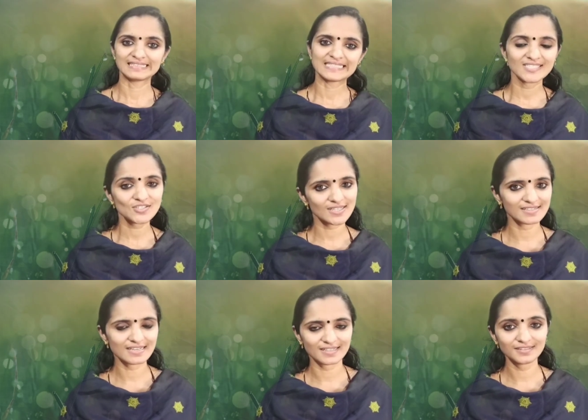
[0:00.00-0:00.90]
Dear
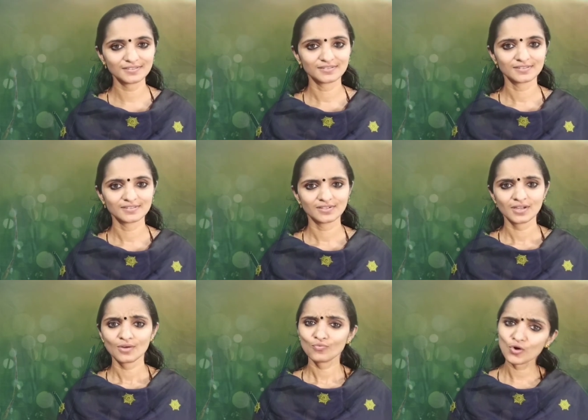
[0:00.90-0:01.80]
children,
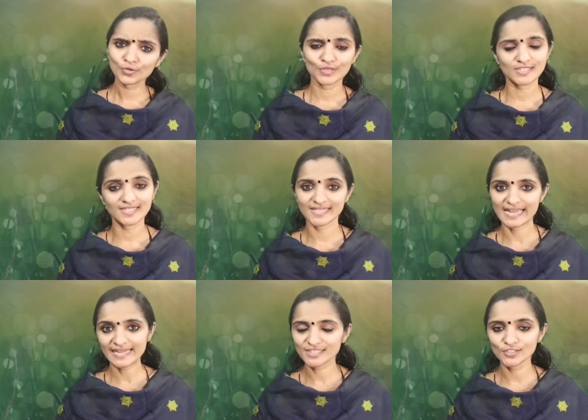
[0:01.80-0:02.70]
what was the
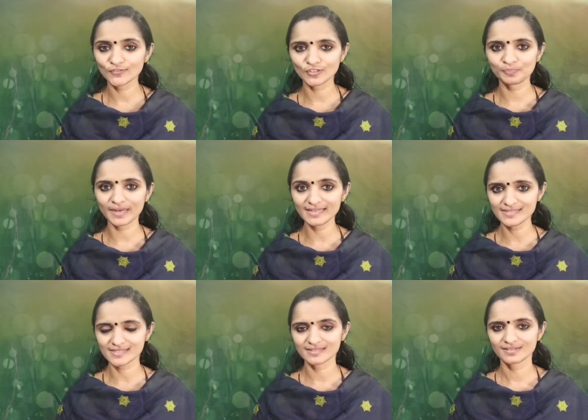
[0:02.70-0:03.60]
reaction of the
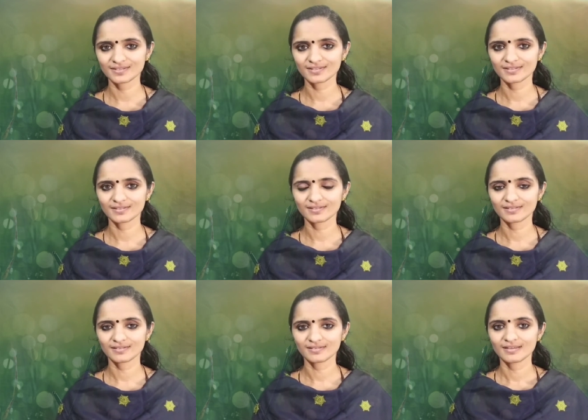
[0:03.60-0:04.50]
prince?
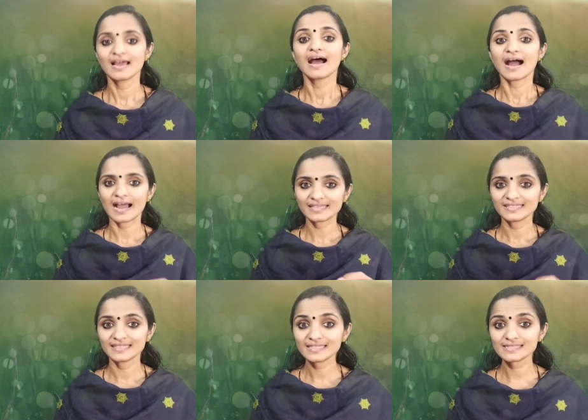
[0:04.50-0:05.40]
Ah,
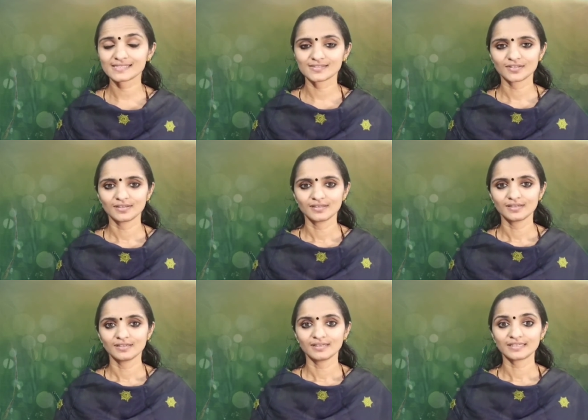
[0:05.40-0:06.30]
yes.
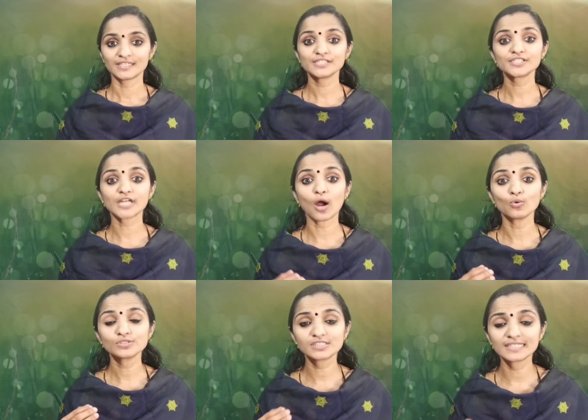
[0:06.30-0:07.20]
He
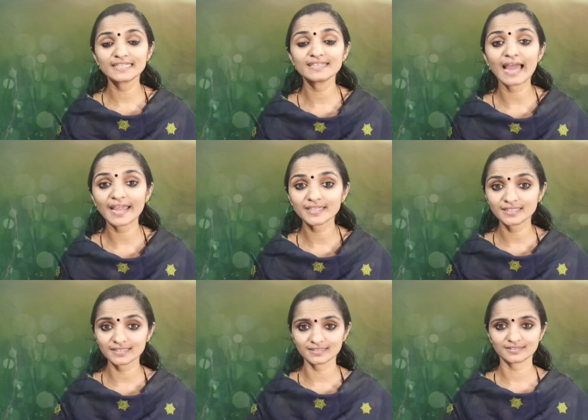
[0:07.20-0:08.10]
shouted in
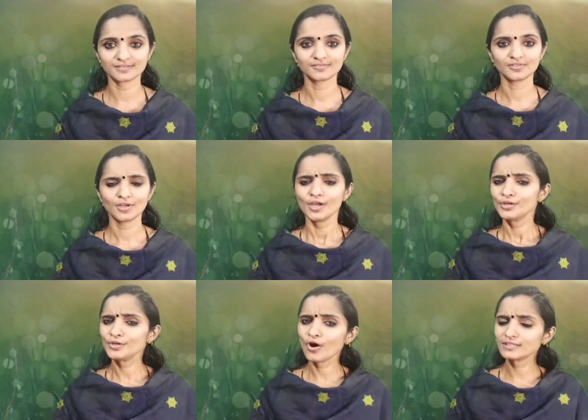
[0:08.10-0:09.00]
anger.
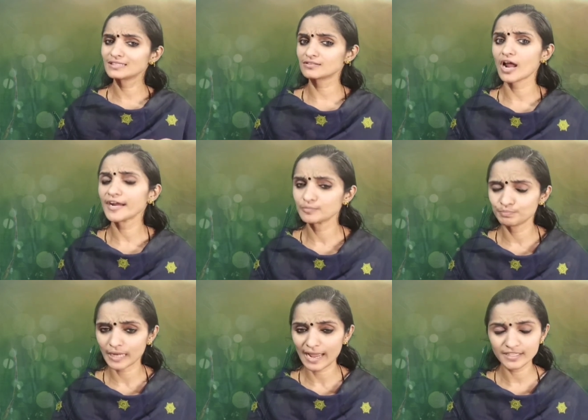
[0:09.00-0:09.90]
Not the right
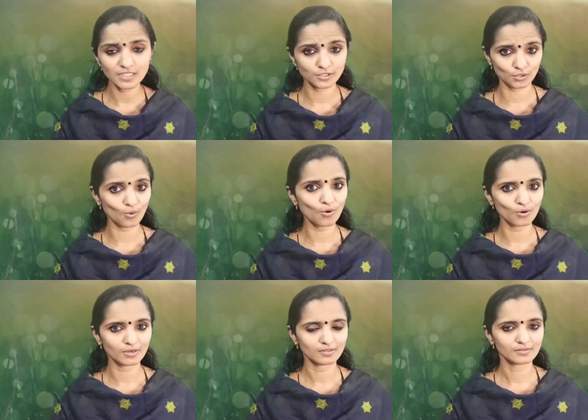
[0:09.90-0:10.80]
bride at all.